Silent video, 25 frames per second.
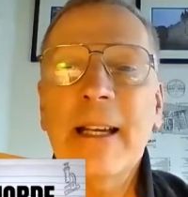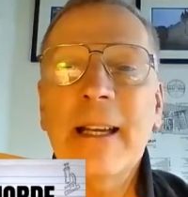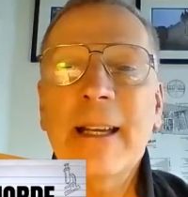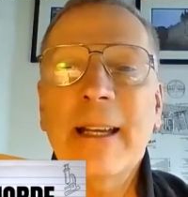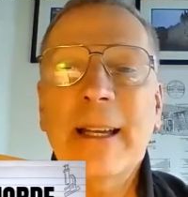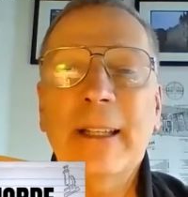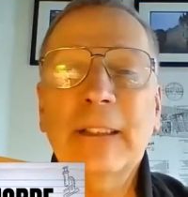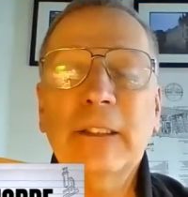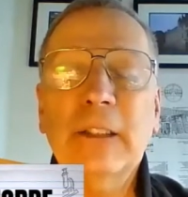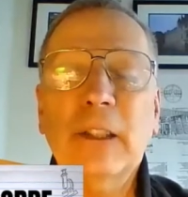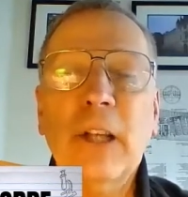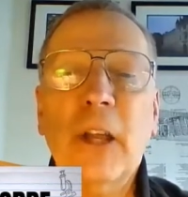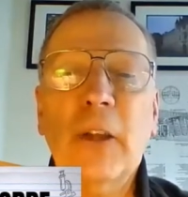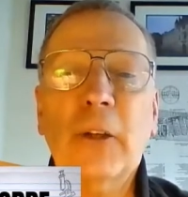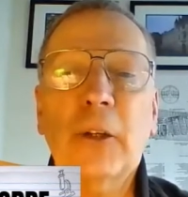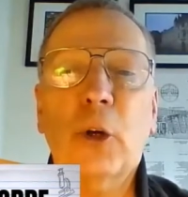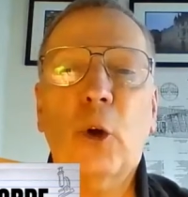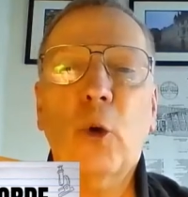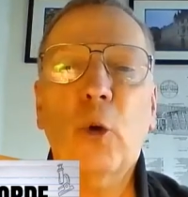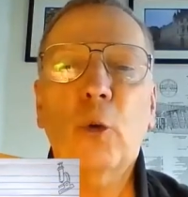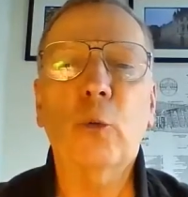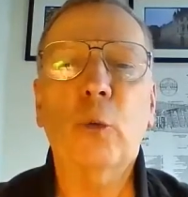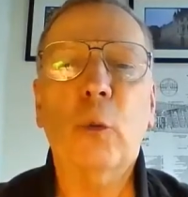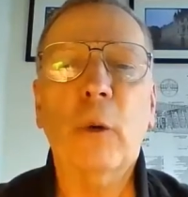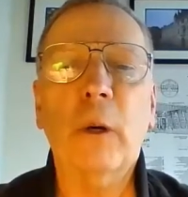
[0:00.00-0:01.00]
is another
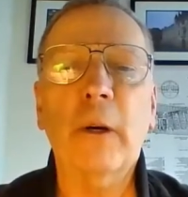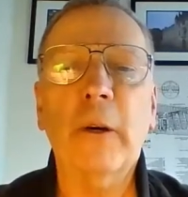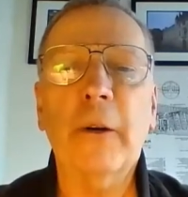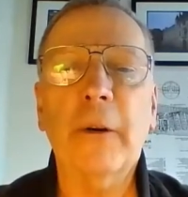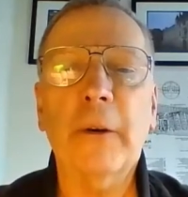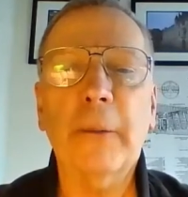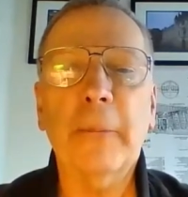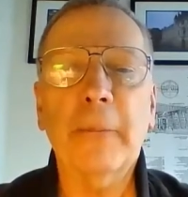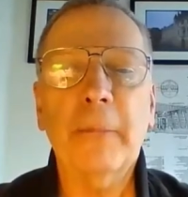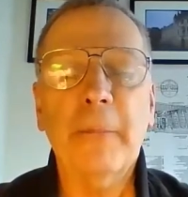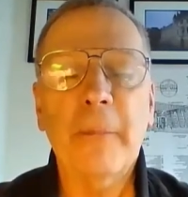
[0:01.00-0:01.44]
old word.